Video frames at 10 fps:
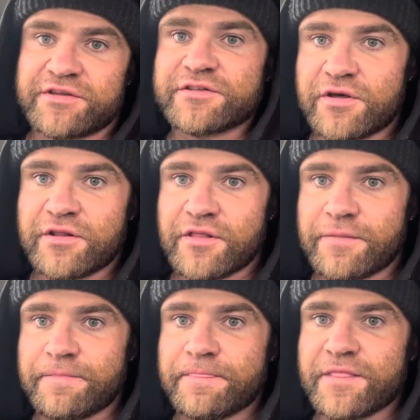the
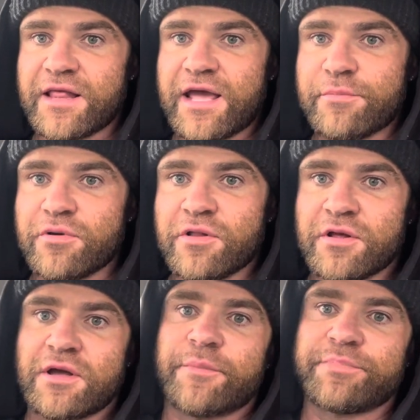label,
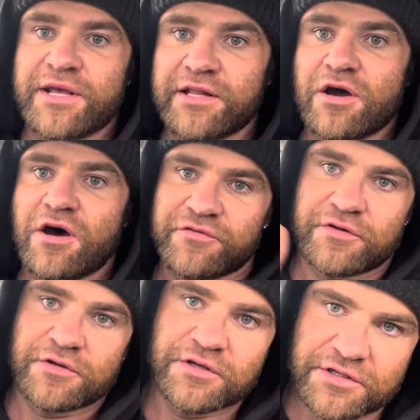I peel it off,
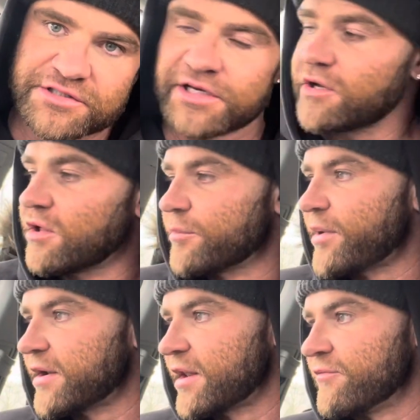stick it on the
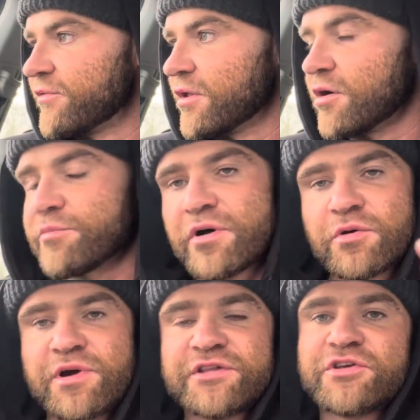padded envelope, on
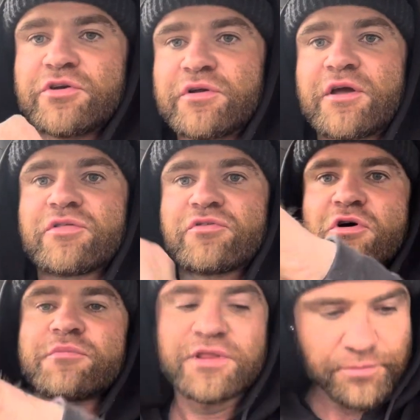the way to uni, throw
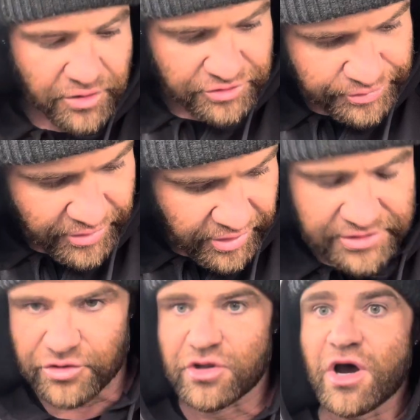them in the post
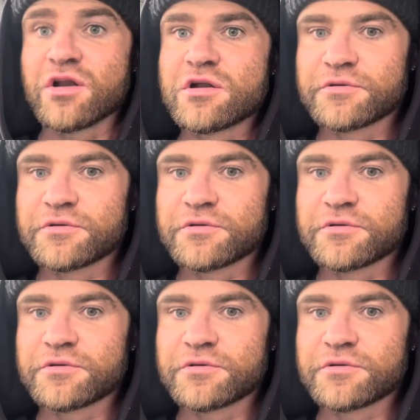box, done.